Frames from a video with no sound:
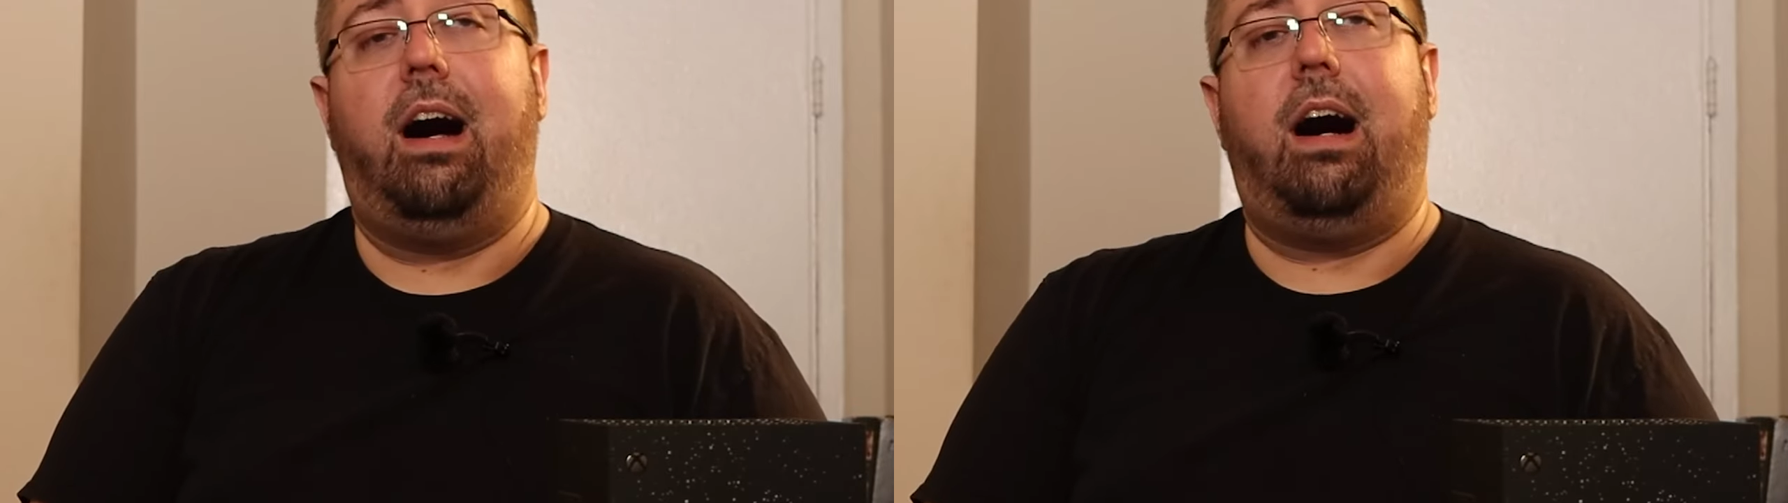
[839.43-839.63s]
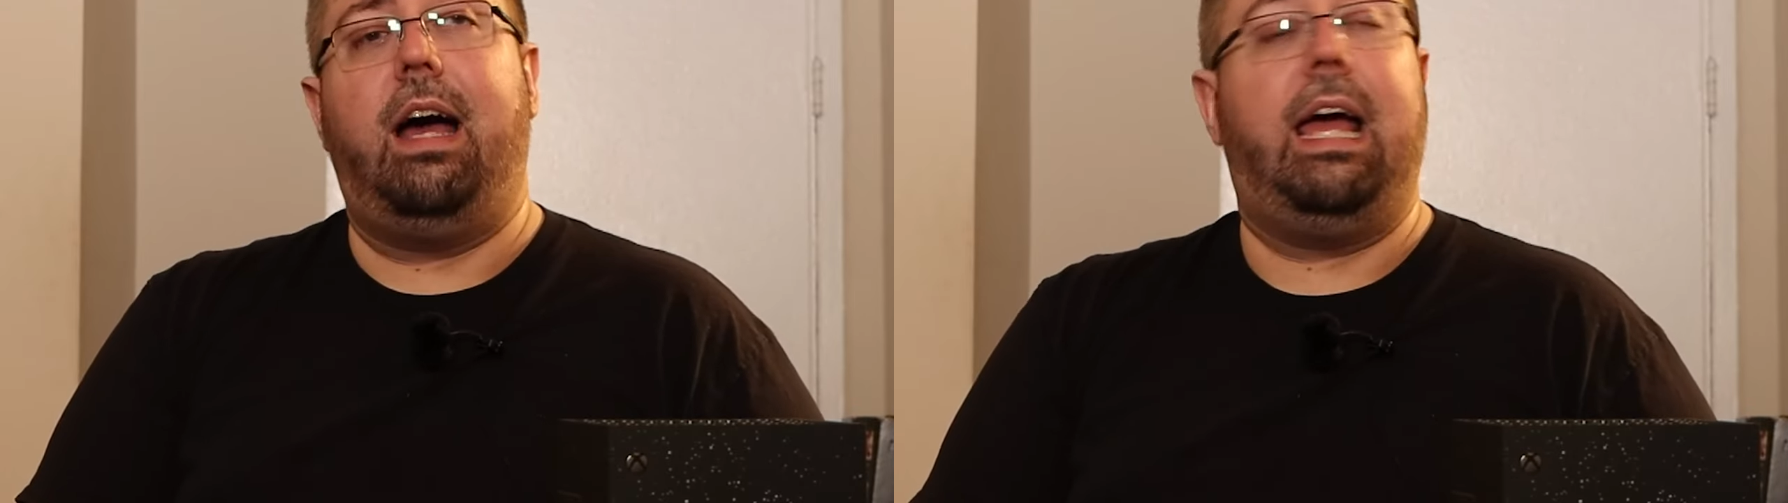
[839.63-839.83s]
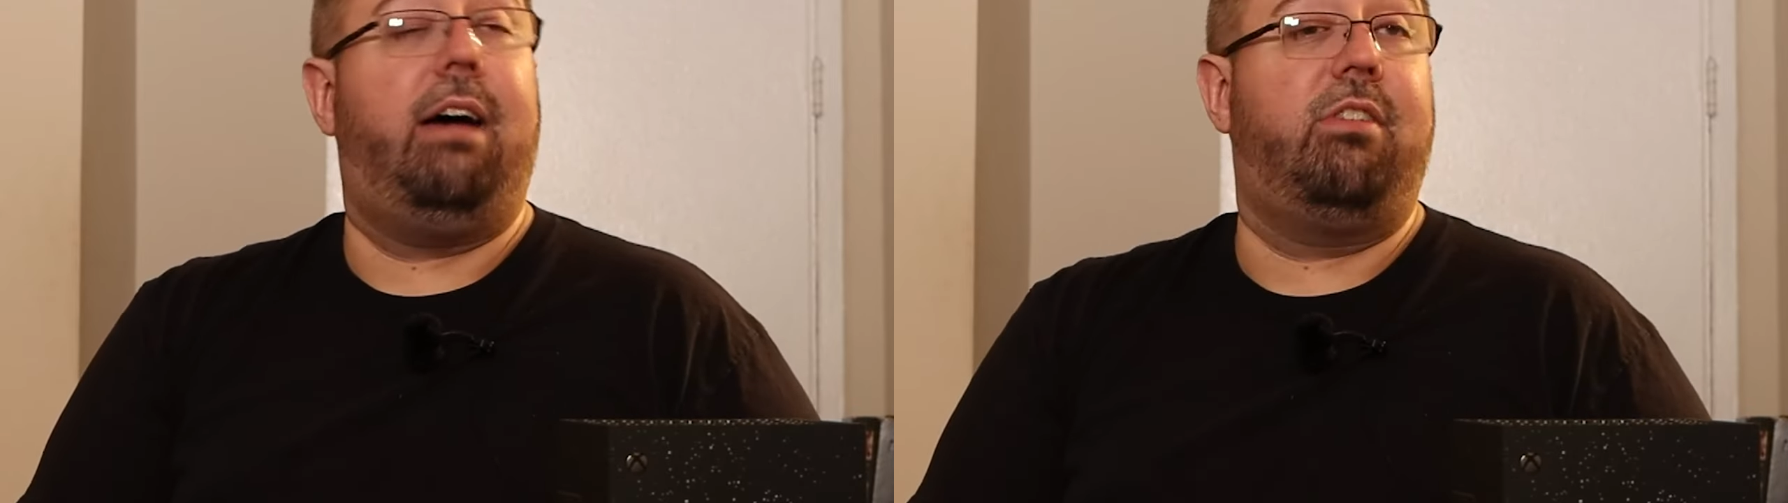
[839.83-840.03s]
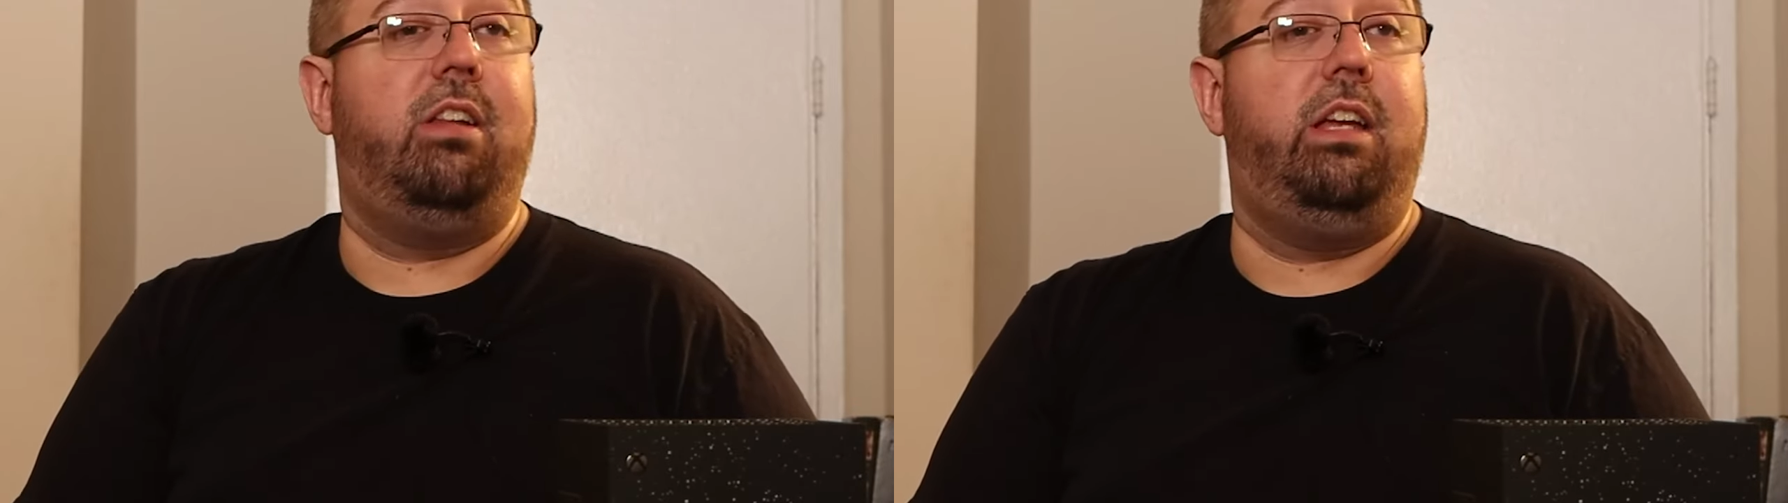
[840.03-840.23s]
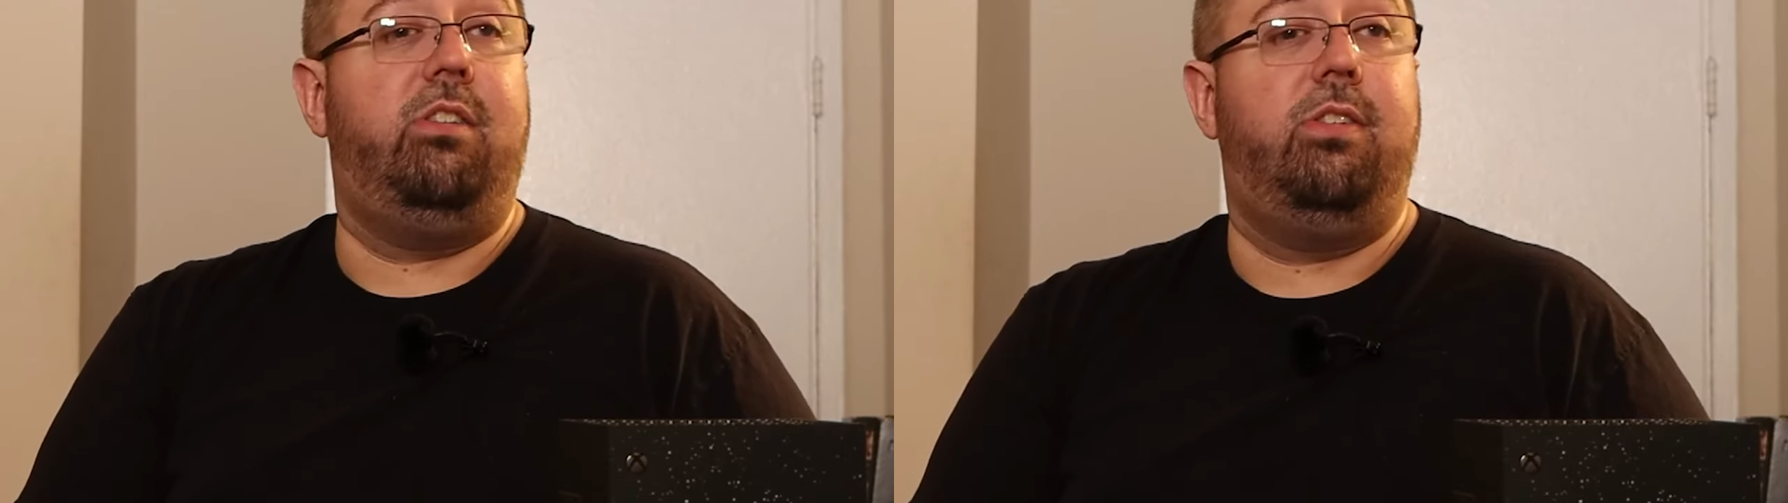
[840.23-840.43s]
I have an
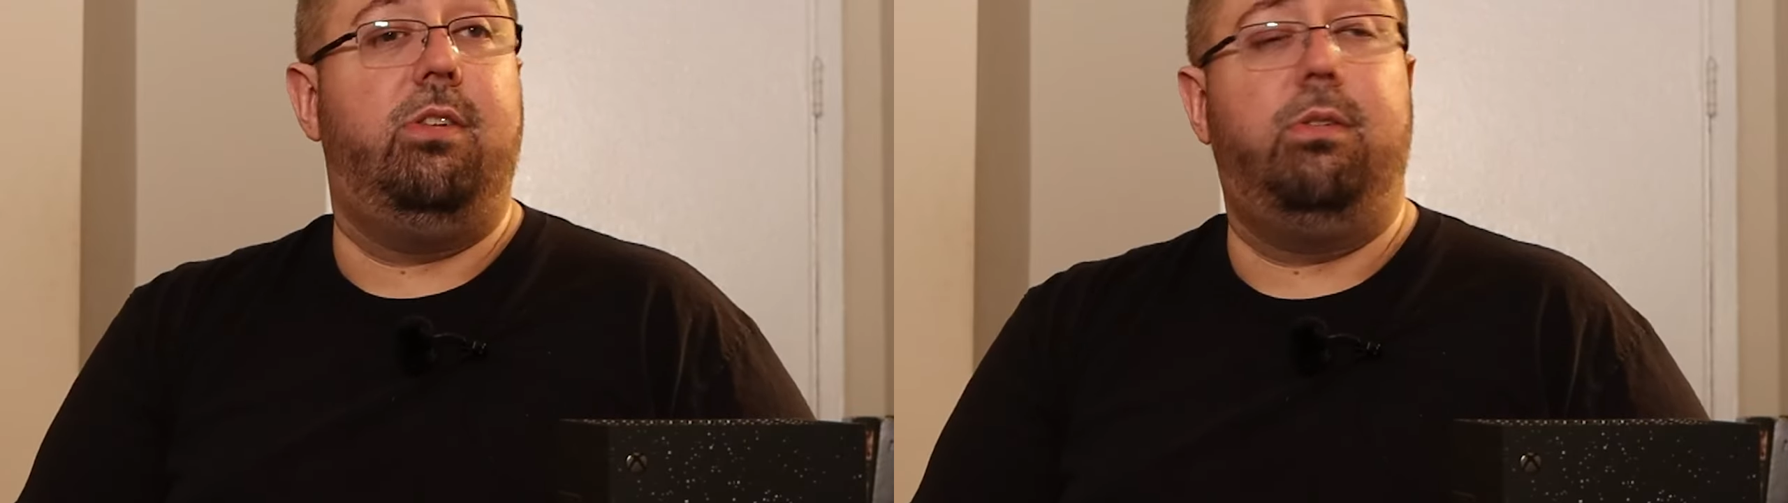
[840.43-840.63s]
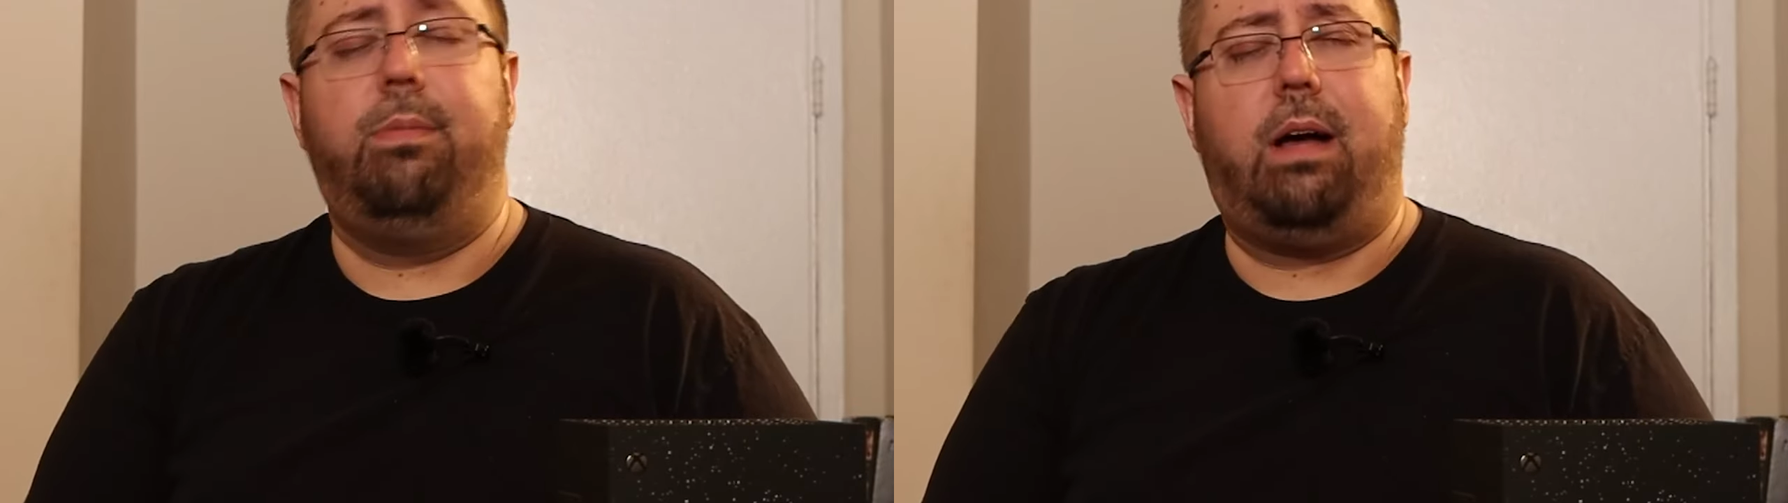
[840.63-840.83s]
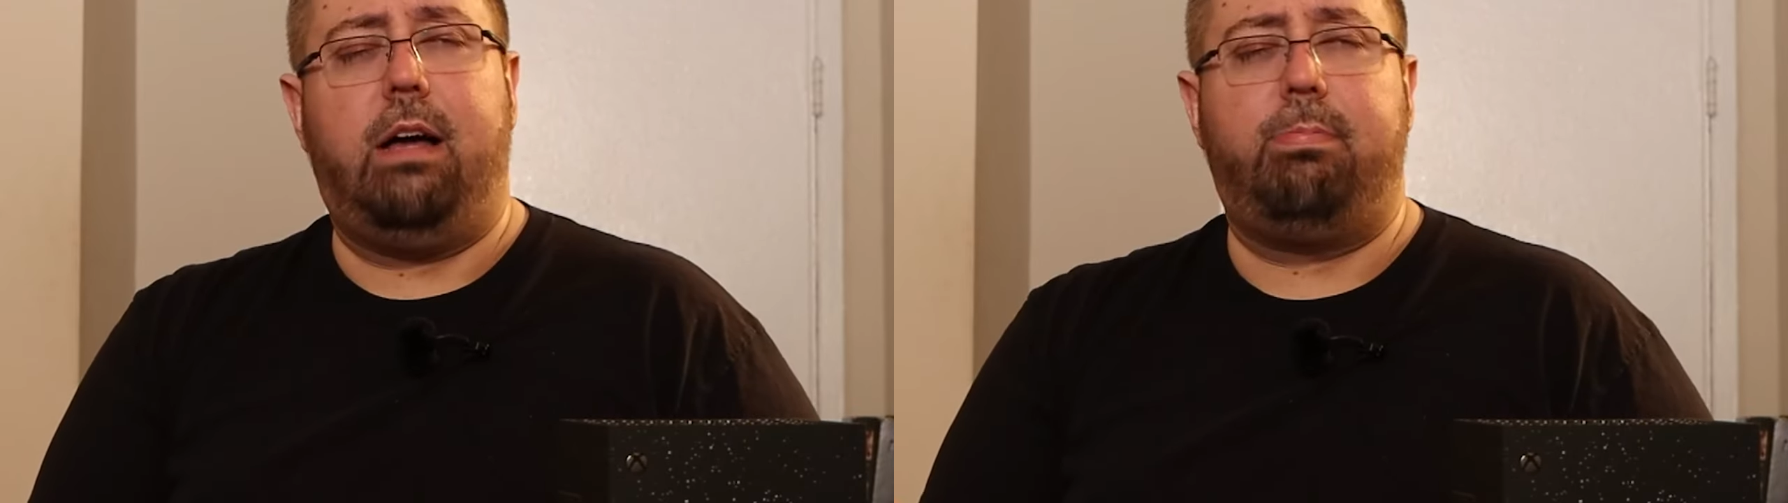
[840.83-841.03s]
Elite two. I